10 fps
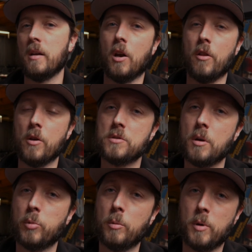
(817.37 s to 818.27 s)
And although
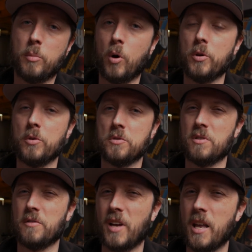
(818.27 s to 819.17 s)
some Premiere Pro
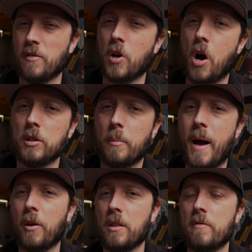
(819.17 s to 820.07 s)
users have kind of called him
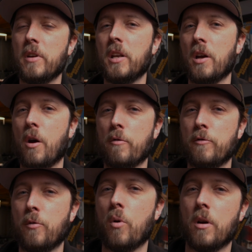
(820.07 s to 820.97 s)
out in the video
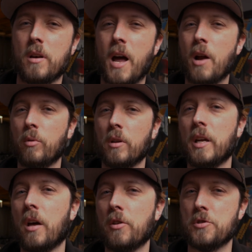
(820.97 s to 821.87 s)
for not
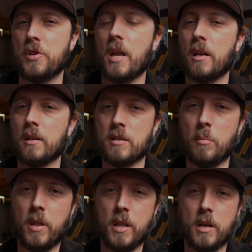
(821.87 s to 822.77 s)
really understanding
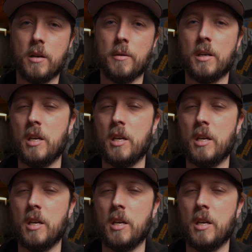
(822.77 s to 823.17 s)
some of the